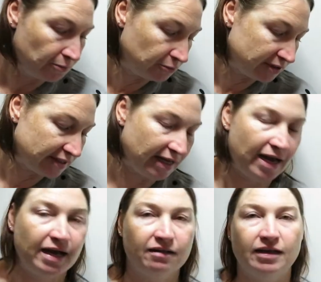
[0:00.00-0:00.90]
to see
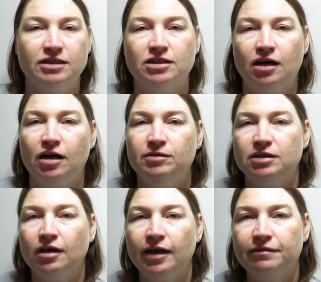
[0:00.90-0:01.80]
how things go
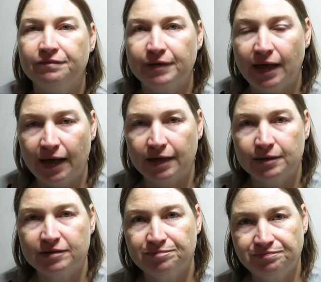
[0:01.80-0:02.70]
with life.
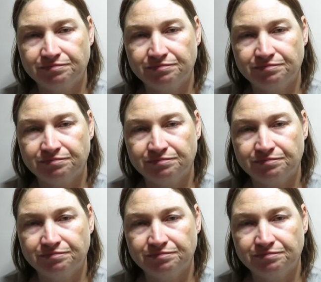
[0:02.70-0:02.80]
And